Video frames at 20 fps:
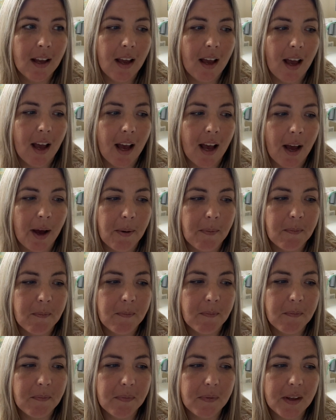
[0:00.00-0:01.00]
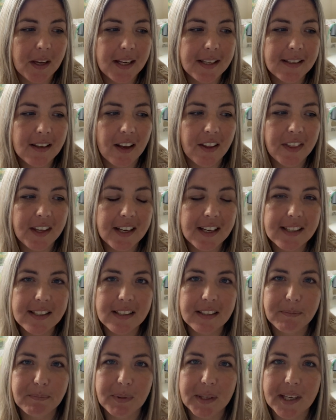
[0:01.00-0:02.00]
I think it's
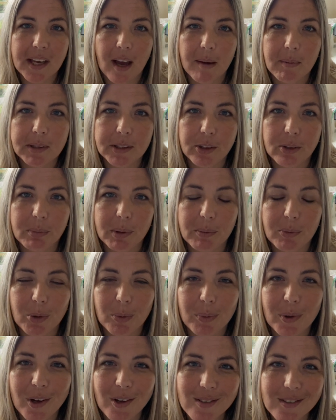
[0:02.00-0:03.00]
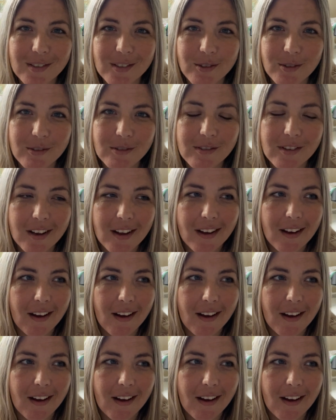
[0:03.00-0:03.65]
become a little bit more personal.